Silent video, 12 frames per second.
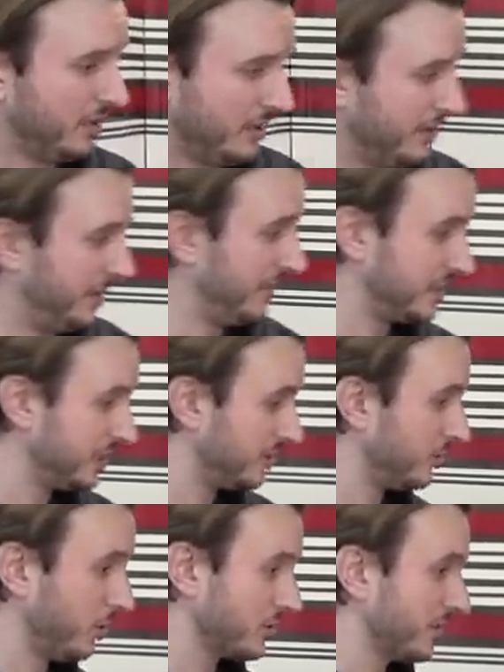This is
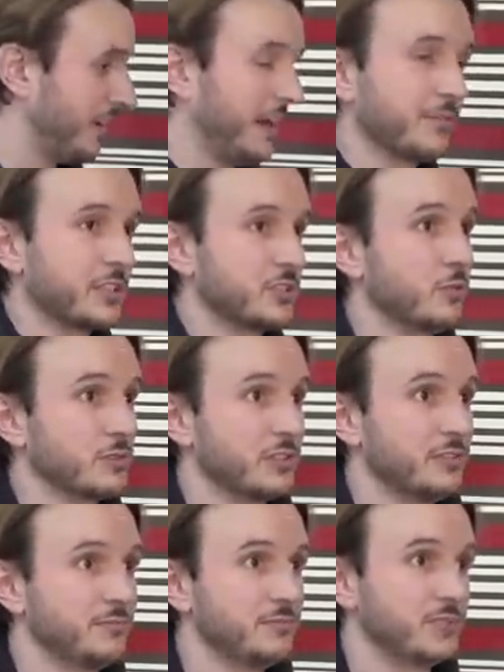not a valved exhaust. No.